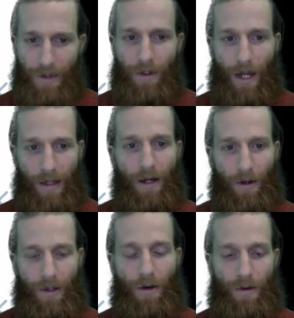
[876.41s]
This one I think
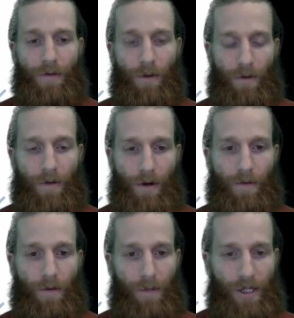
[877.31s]
also useful
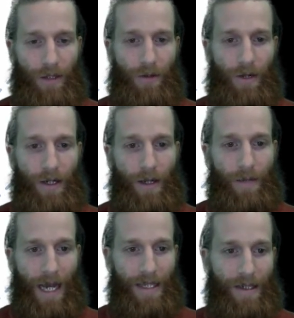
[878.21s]
for machine learning type
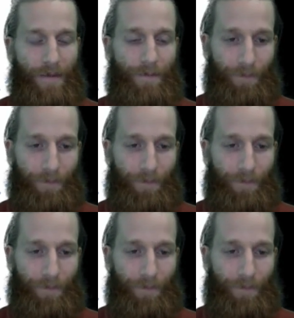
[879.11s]
tasks.